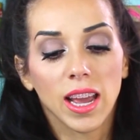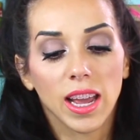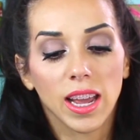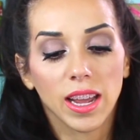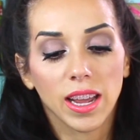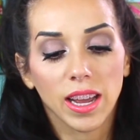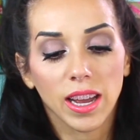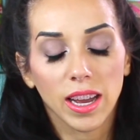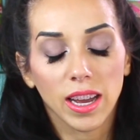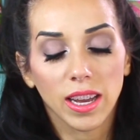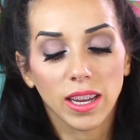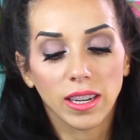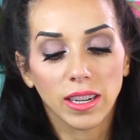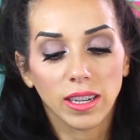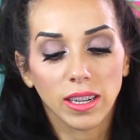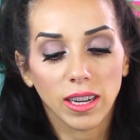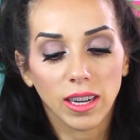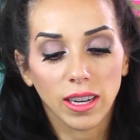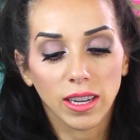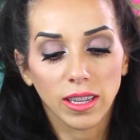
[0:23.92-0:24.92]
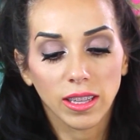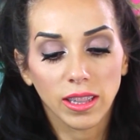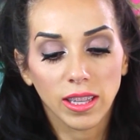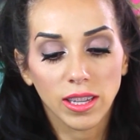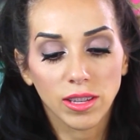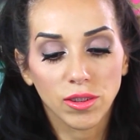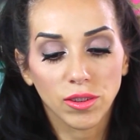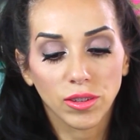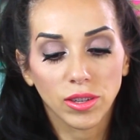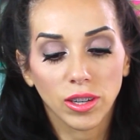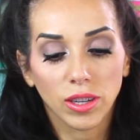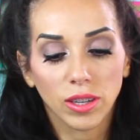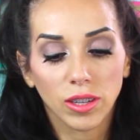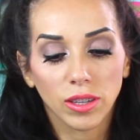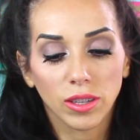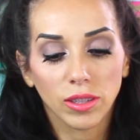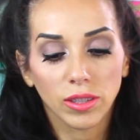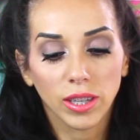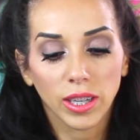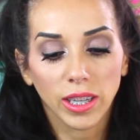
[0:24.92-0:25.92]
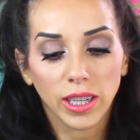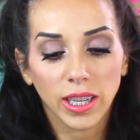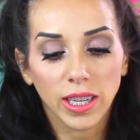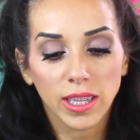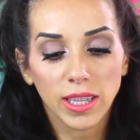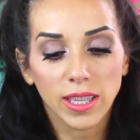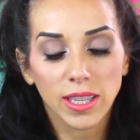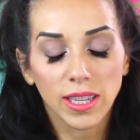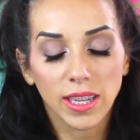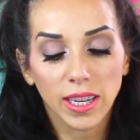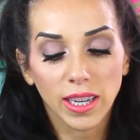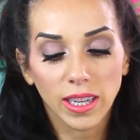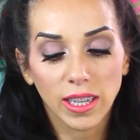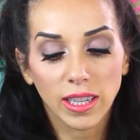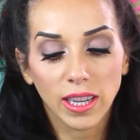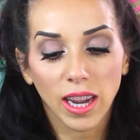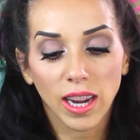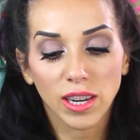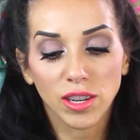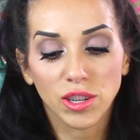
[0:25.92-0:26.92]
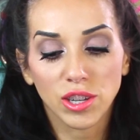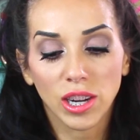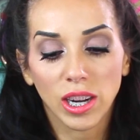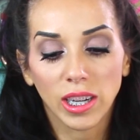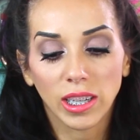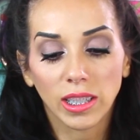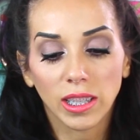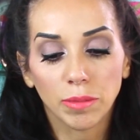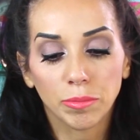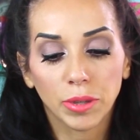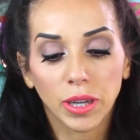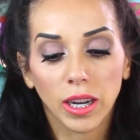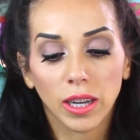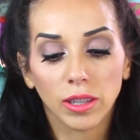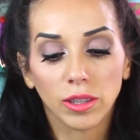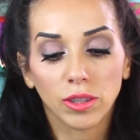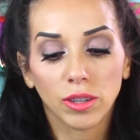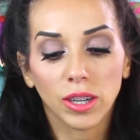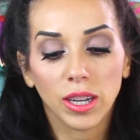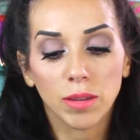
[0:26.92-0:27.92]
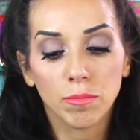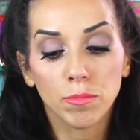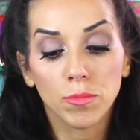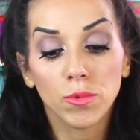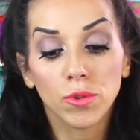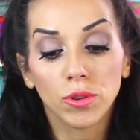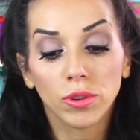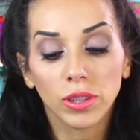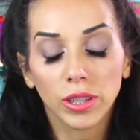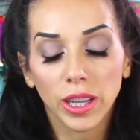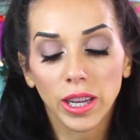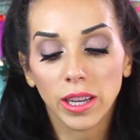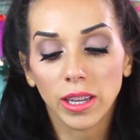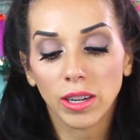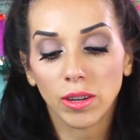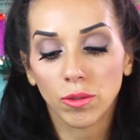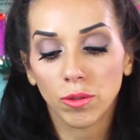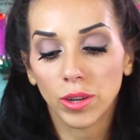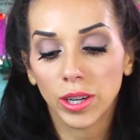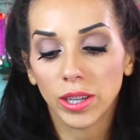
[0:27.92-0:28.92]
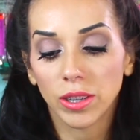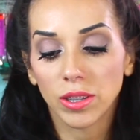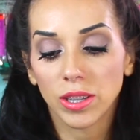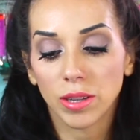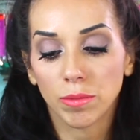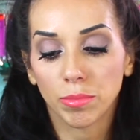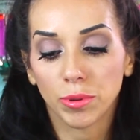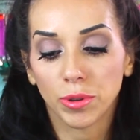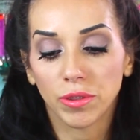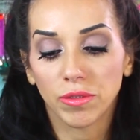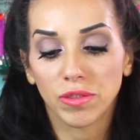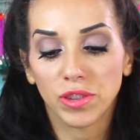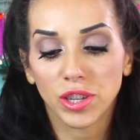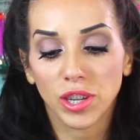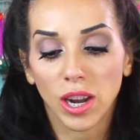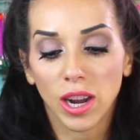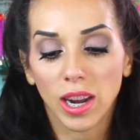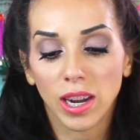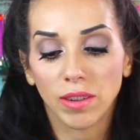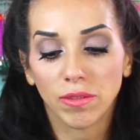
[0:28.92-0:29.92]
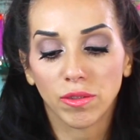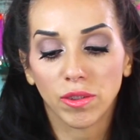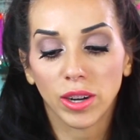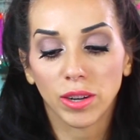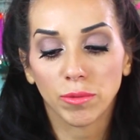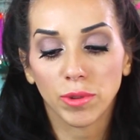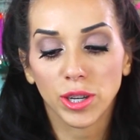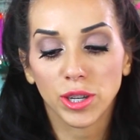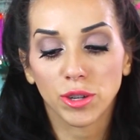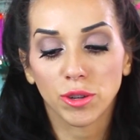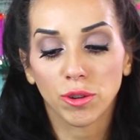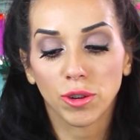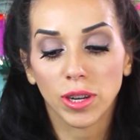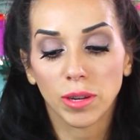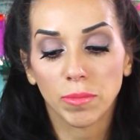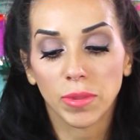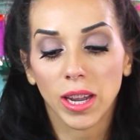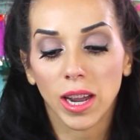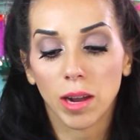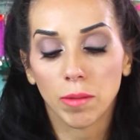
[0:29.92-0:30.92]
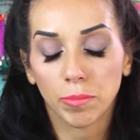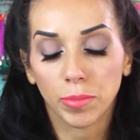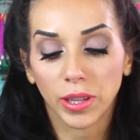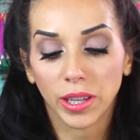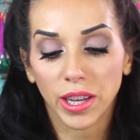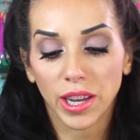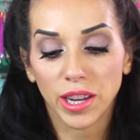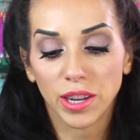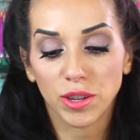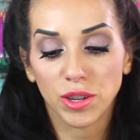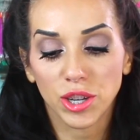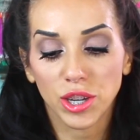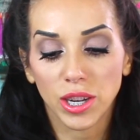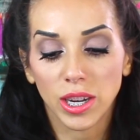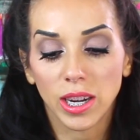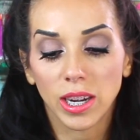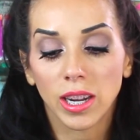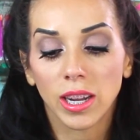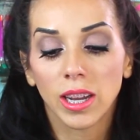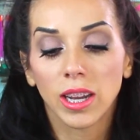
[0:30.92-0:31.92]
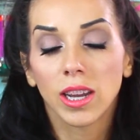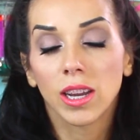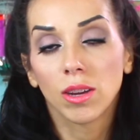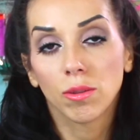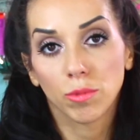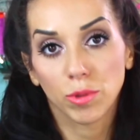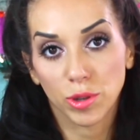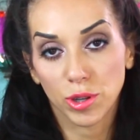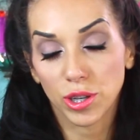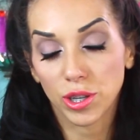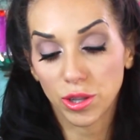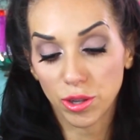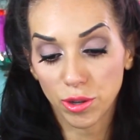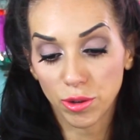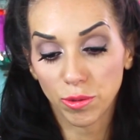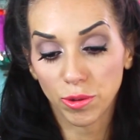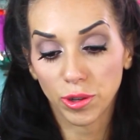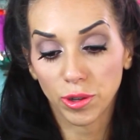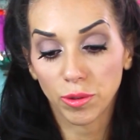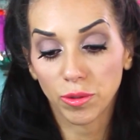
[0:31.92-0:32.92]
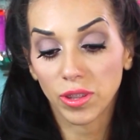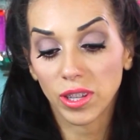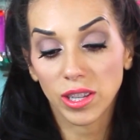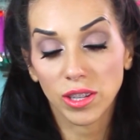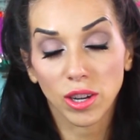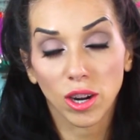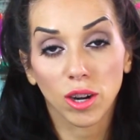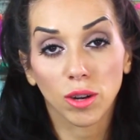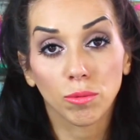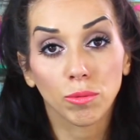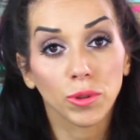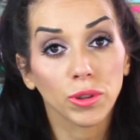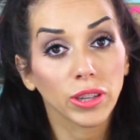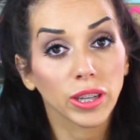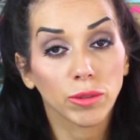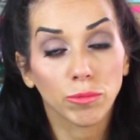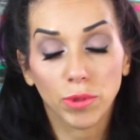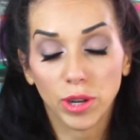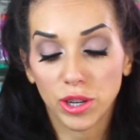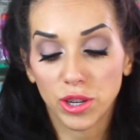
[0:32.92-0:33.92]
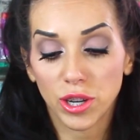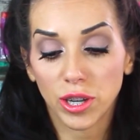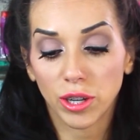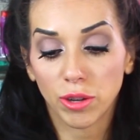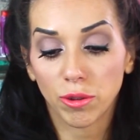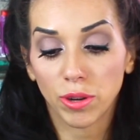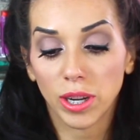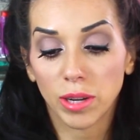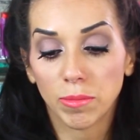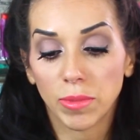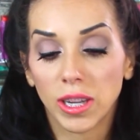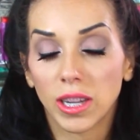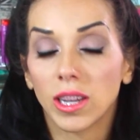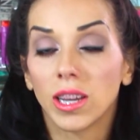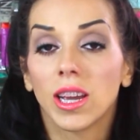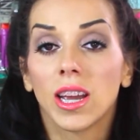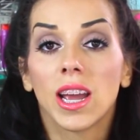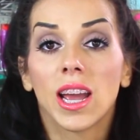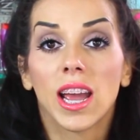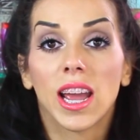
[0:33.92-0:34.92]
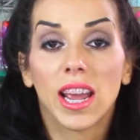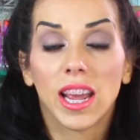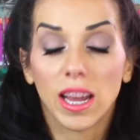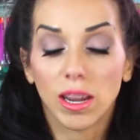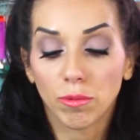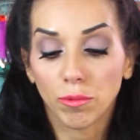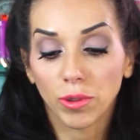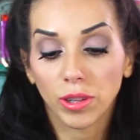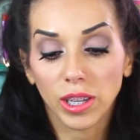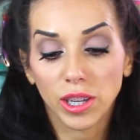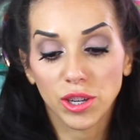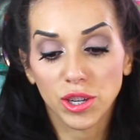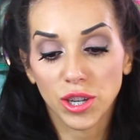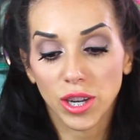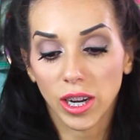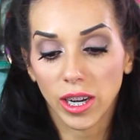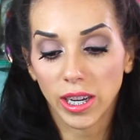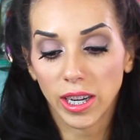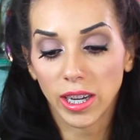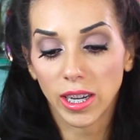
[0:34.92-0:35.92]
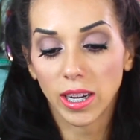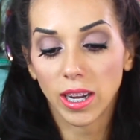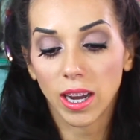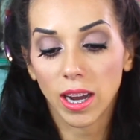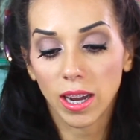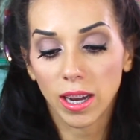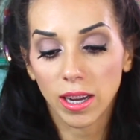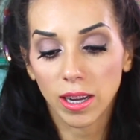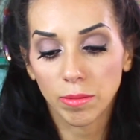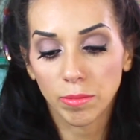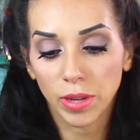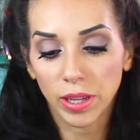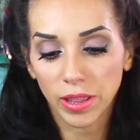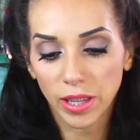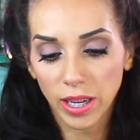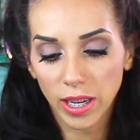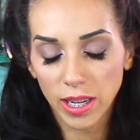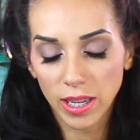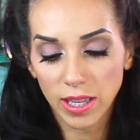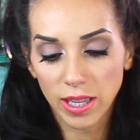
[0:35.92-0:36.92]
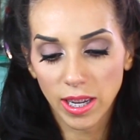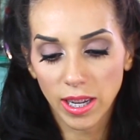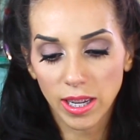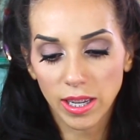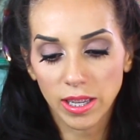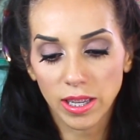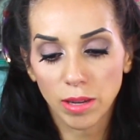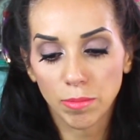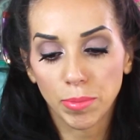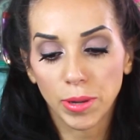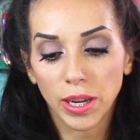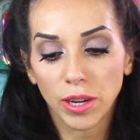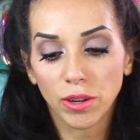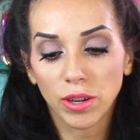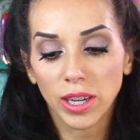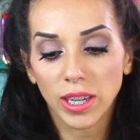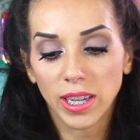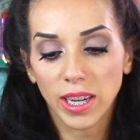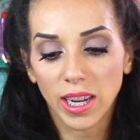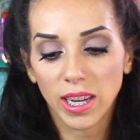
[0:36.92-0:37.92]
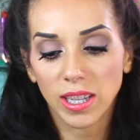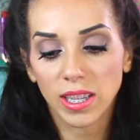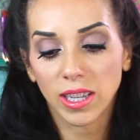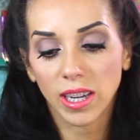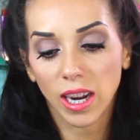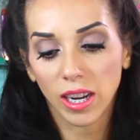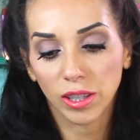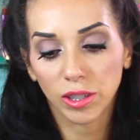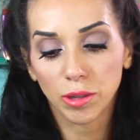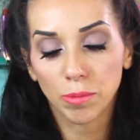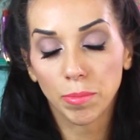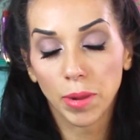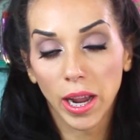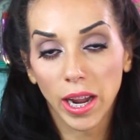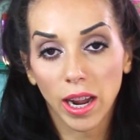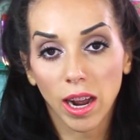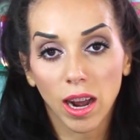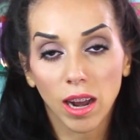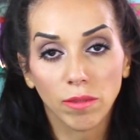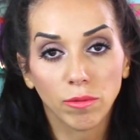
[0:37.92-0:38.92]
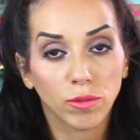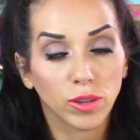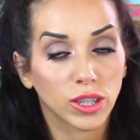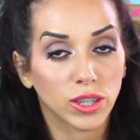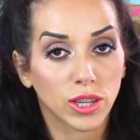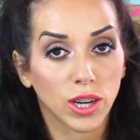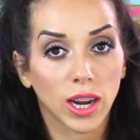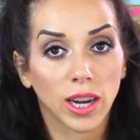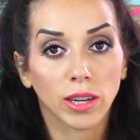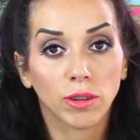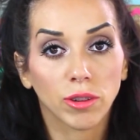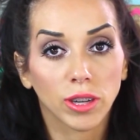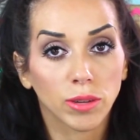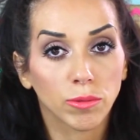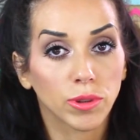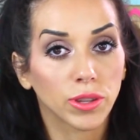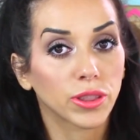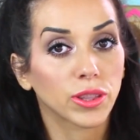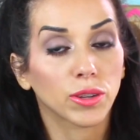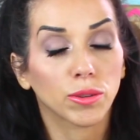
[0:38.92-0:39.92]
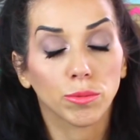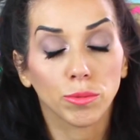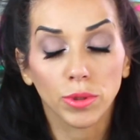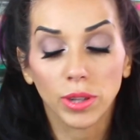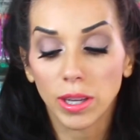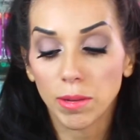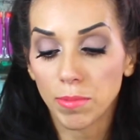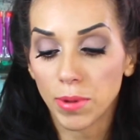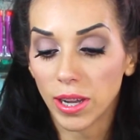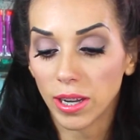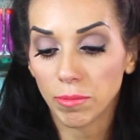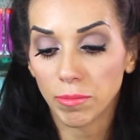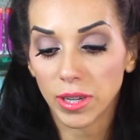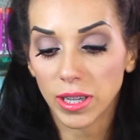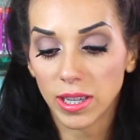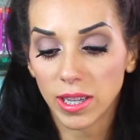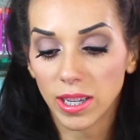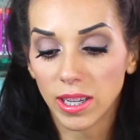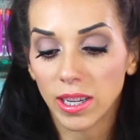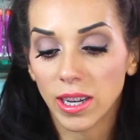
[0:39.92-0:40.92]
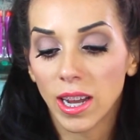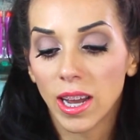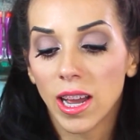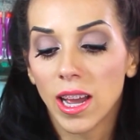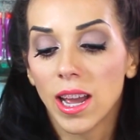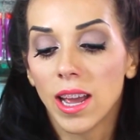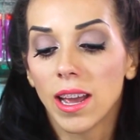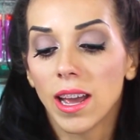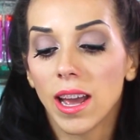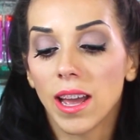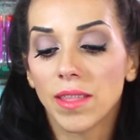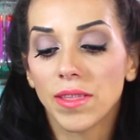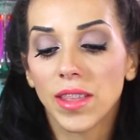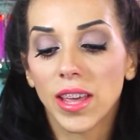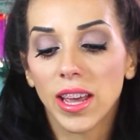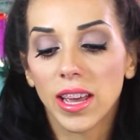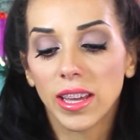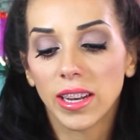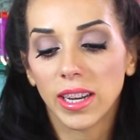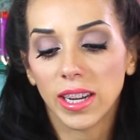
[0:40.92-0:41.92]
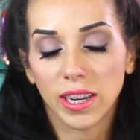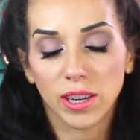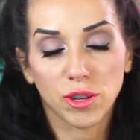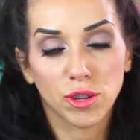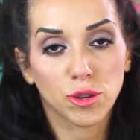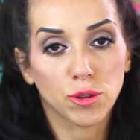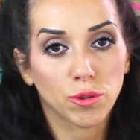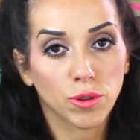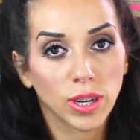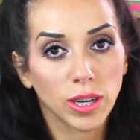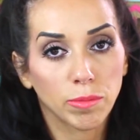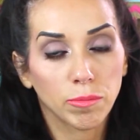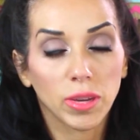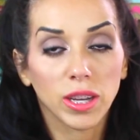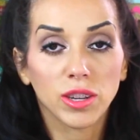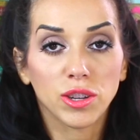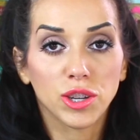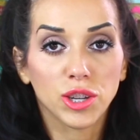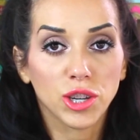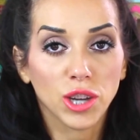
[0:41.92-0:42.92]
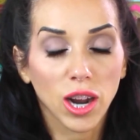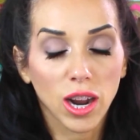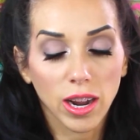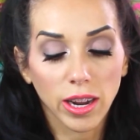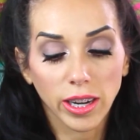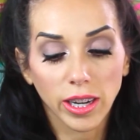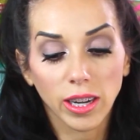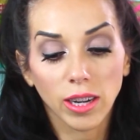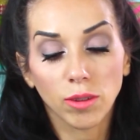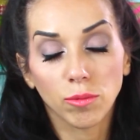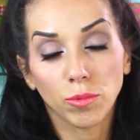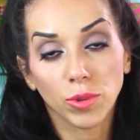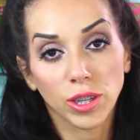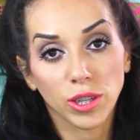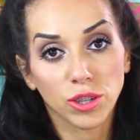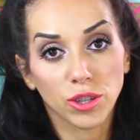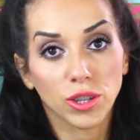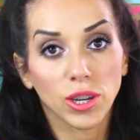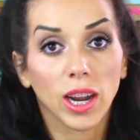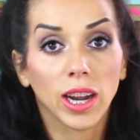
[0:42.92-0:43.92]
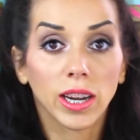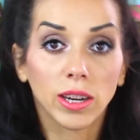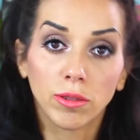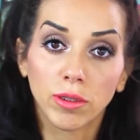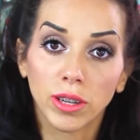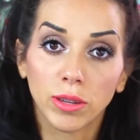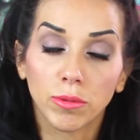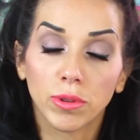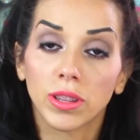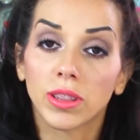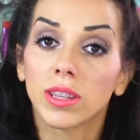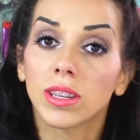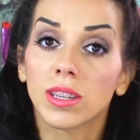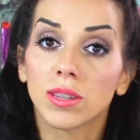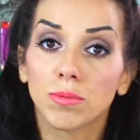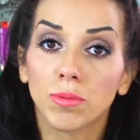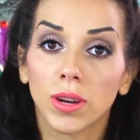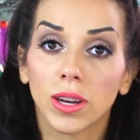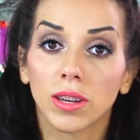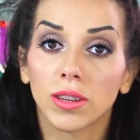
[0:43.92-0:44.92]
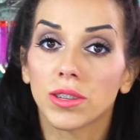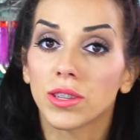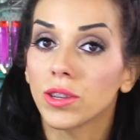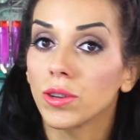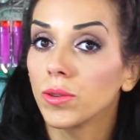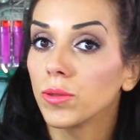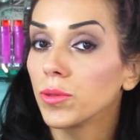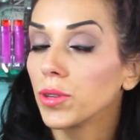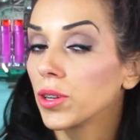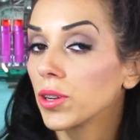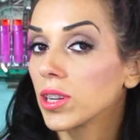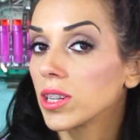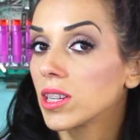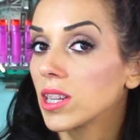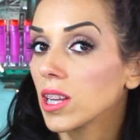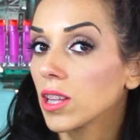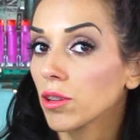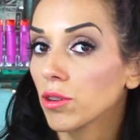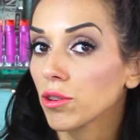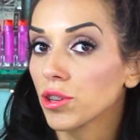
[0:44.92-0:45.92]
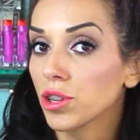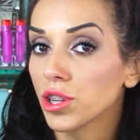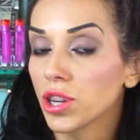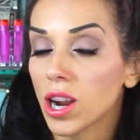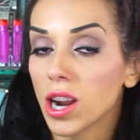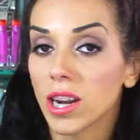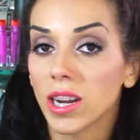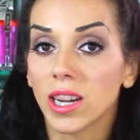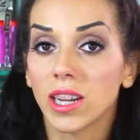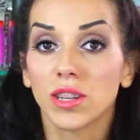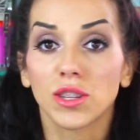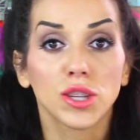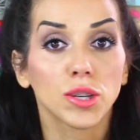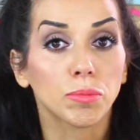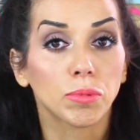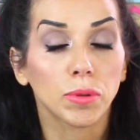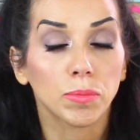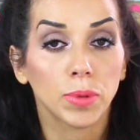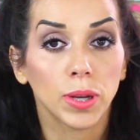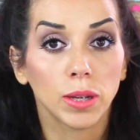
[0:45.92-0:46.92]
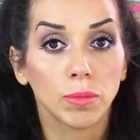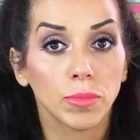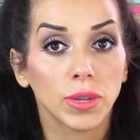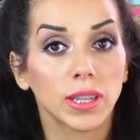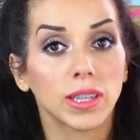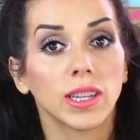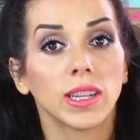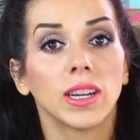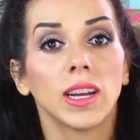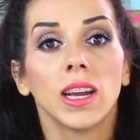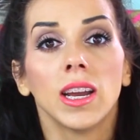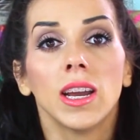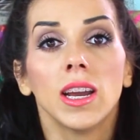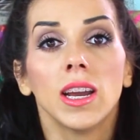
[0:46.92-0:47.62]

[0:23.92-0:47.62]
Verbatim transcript: and uh, these are called Kiss Sticks High Shine Lip Color Emollient Oils Improve Shine for a rich creamy application which is true these are really rich and creamy and really shiny um, and then it says pure intense color payoff which I agree with they're really pigmented and then extreme shine which I agree with as well so you can see they're shiny super pigmented